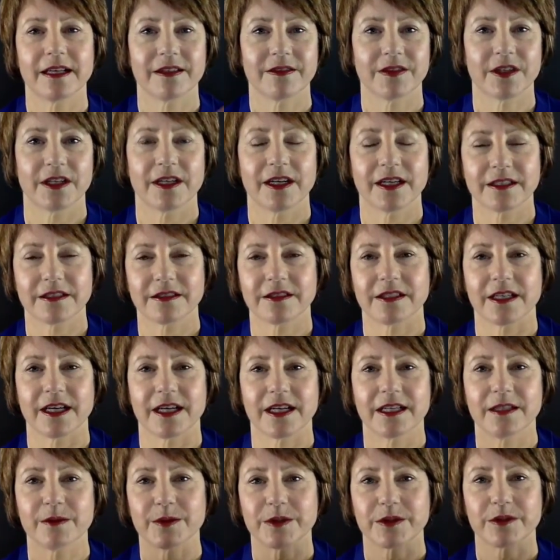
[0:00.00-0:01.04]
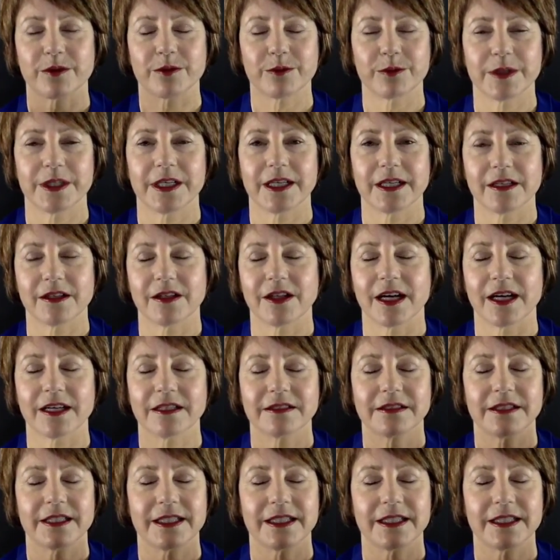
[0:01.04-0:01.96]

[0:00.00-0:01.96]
and the next day, it was a 3-day class,